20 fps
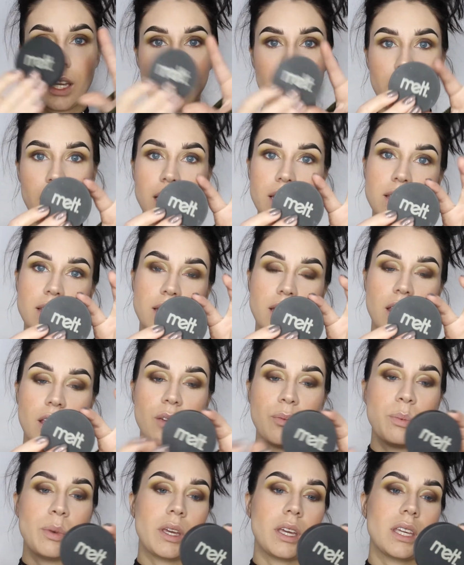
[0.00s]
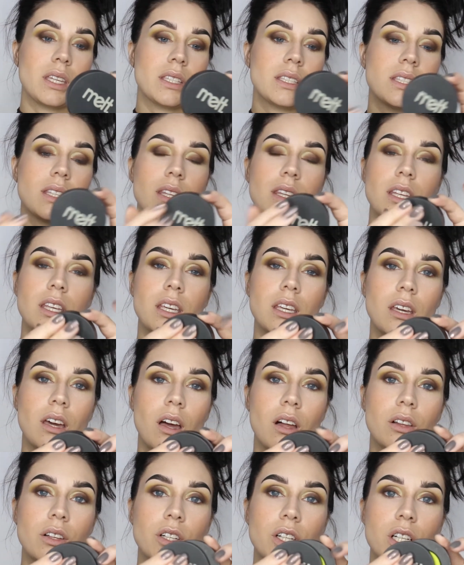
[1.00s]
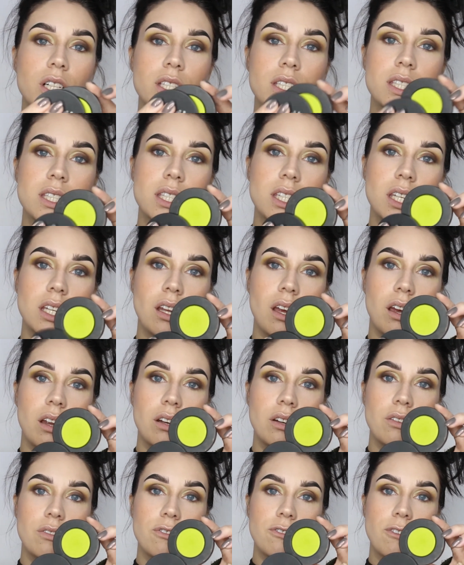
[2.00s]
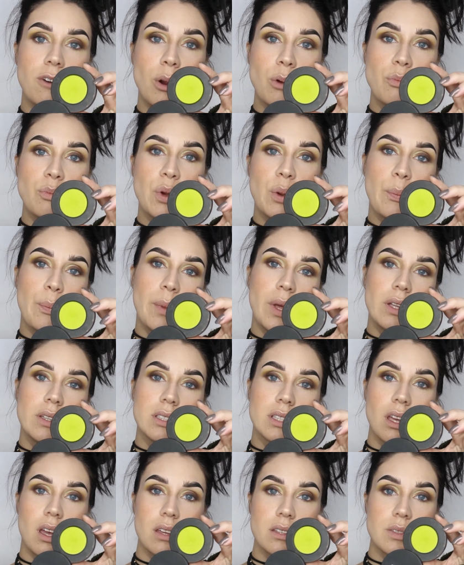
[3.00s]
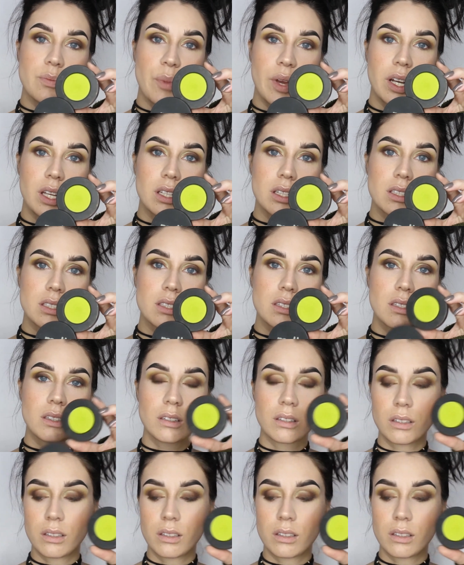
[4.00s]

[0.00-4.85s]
Next up is the color Xenon from Melt Cosmetics.